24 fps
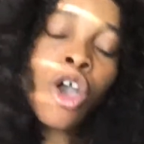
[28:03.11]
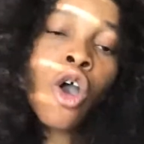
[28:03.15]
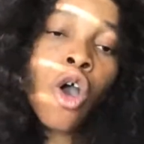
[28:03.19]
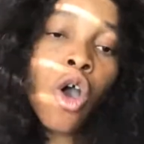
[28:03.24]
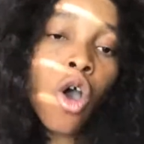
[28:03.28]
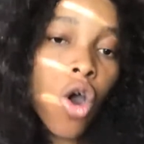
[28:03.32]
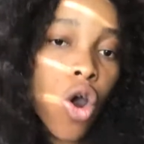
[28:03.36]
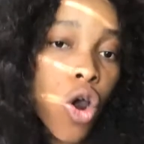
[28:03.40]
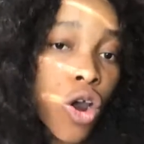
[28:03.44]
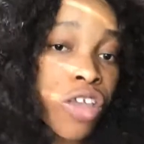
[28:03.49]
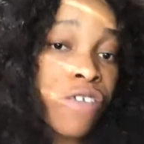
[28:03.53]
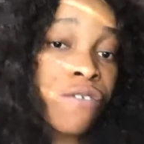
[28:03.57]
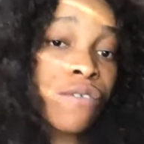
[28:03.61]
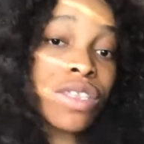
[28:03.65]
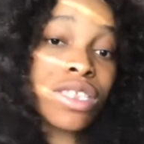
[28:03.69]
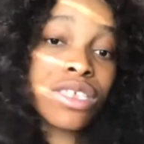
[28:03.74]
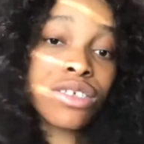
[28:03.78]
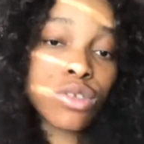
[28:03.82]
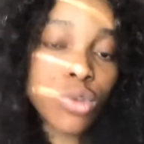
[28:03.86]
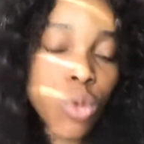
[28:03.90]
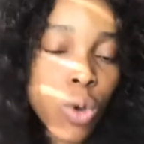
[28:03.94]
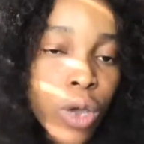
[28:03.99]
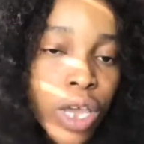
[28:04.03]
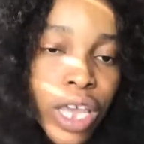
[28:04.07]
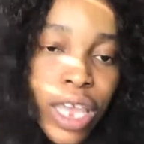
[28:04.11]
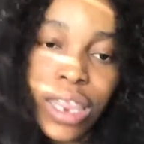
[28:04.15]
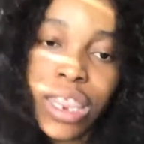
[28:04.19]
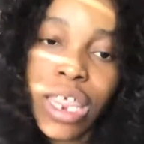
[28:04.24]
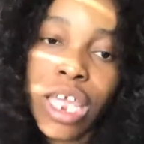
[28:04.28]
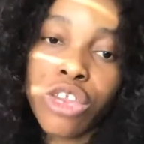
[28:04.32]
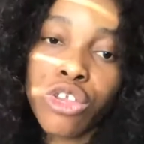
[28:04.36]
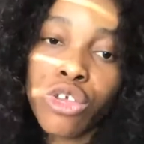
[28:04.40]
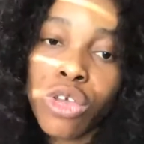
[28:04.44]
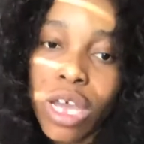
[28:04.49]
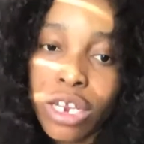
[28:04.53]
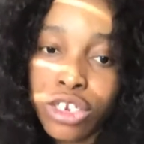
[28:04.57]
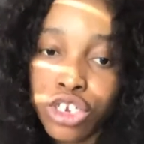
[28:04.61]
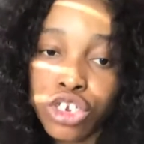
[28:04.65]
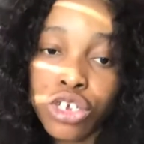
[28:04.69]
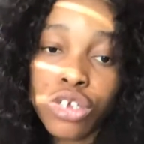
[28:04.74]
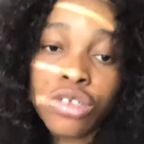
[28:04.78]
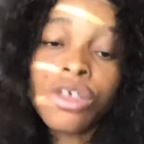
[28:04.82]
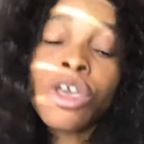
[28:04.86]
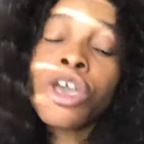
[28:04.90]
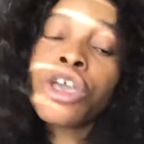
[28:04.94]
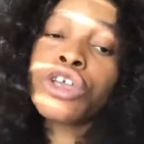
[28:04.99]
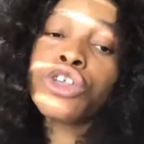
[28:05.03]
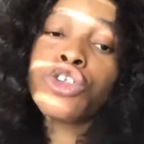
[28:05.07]
or if it is okay, then you can just
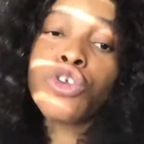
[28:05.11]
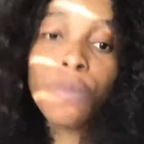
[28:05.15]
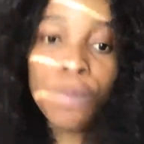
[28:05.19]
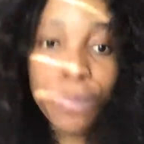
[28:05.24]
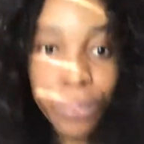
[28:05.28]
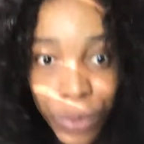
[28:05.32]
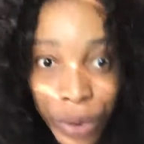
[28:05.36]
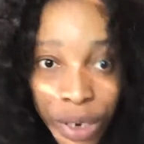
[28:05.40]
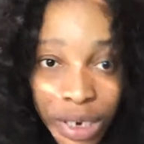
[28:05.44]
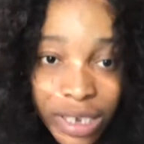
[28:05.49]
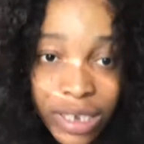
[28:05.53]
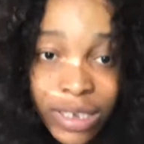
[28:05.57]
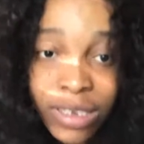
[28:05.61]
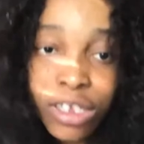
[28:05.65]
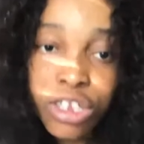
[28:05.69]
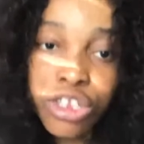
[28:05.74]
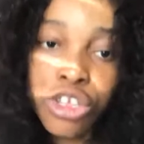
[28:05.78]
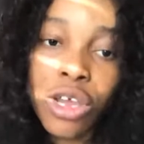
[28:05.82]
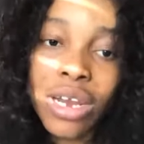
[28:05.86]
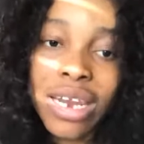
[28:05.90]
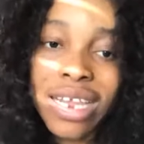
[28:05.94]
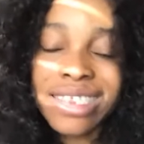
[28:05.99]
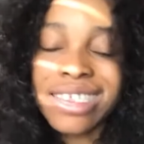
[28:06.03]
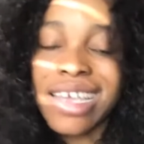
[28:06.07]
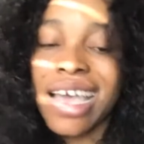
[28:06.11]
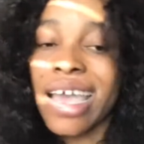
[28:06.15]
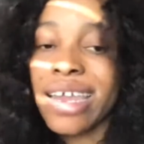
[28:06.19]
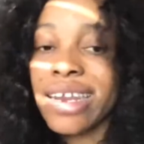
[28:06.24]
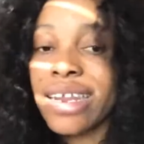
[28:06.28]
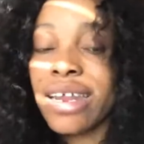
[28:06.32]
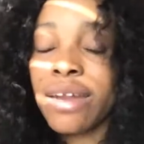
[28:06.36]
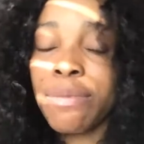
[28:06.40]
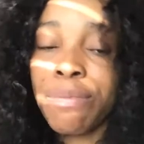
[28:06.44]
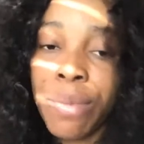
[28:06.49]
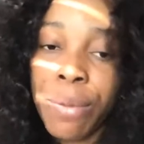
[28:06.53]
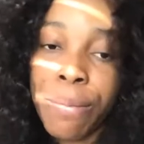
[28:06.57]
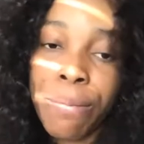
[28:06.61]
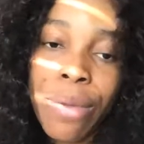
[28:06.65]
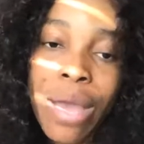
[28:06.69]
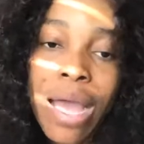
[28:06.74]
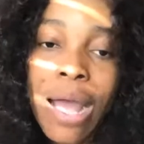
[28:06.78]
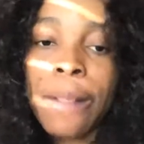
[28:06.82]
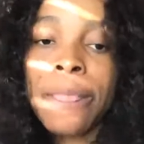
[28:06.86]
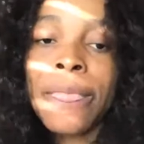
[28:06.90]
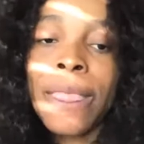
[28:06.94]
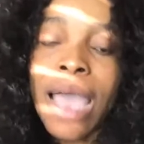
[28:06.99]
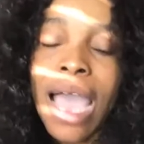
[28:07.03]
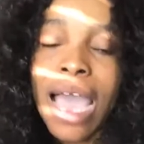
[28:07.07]
print it in your letterheaded paper
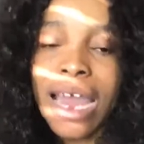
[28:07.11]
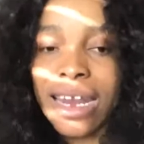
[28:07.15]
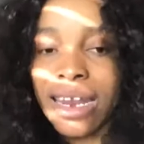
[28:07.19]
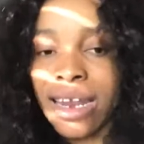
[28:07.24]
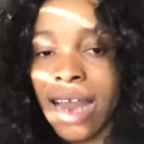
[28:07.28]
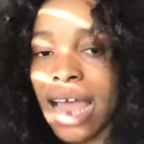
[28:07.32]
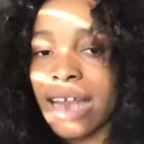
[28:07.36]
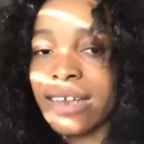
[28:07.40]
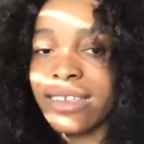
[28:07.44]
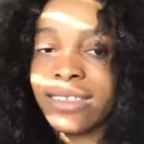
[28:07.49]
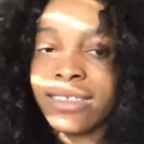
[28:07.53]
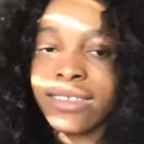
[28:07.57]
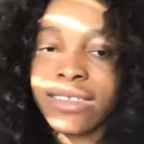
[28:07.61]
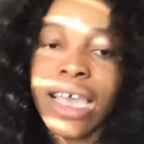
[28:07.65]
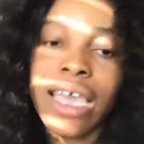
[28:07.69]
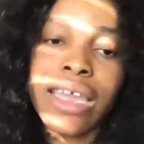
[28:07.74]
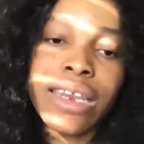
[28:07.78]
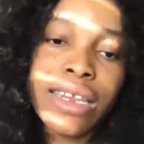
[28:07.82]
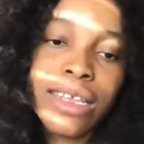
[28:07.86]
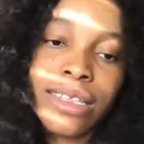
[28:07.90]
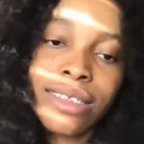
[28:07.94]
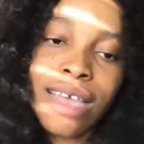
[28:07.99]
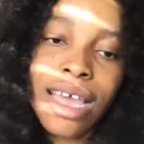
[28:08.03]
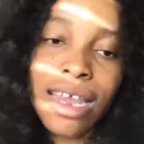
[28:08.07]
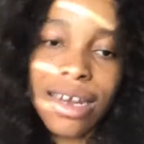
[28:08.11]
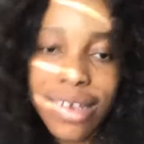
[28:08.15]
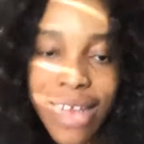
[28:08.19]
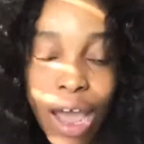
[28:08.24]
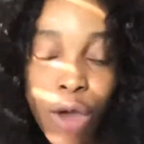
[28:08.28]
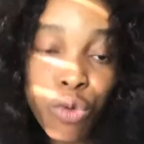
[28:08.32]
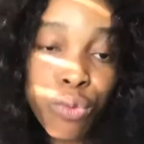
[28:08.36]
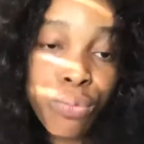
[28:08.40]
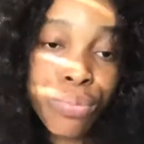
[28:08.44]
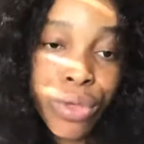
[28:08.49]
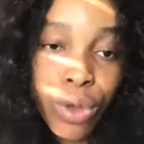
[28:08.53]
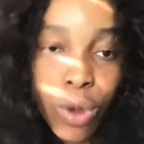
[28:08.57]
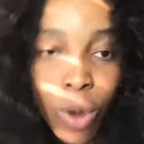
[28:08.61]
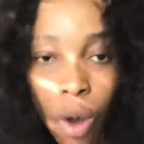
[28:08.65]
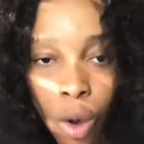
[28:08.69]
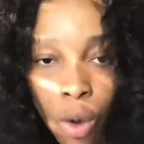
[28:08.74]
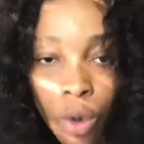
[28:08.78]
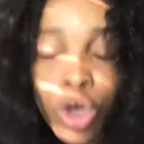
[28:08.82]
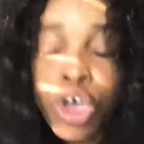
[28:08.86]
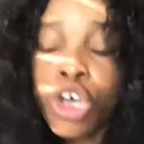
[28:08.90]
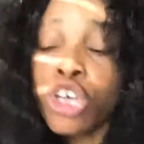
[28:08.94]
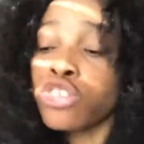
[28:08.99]
and sign it, and that would be all.